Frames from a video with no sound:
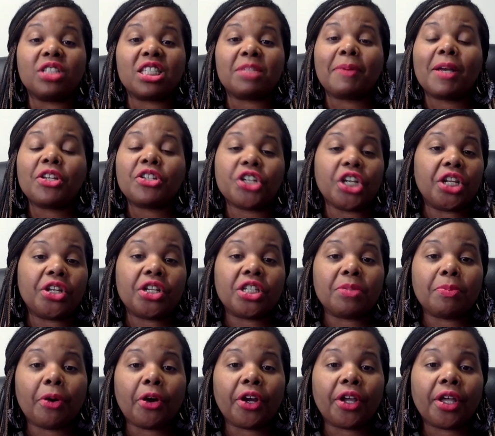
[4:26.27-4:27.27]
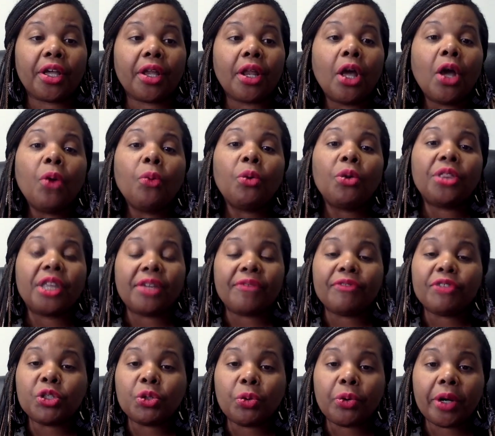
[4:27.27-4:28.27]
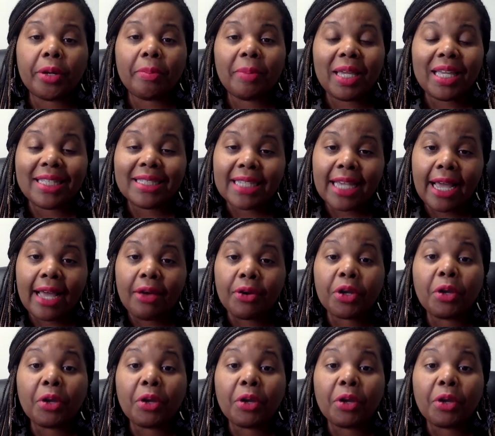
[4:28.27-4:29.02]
especially in this market with inventory being down